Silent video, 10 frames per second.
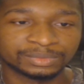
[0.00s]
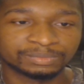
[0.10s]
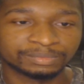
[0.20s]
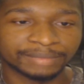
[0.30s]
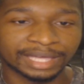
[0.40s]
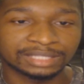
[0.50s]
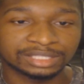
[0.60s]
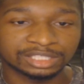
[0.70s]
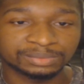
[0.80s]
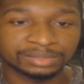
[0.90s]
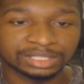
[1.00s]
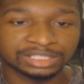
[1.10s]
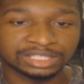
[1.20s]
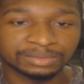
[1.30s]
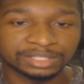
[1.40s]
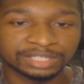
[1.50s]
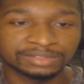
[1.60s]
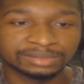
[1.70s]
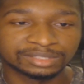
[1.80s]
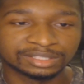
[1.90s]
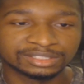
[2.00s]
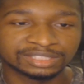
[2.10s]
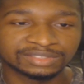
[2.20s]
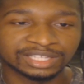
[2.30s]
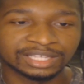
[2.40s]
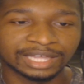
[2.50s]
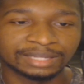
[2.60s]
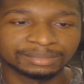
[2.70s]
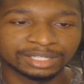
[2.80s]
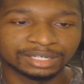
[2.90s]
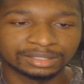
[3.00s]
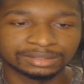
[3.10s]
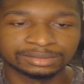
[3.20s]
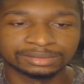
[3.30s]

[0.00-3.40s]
Man tells police he will give them donuts if they let him go.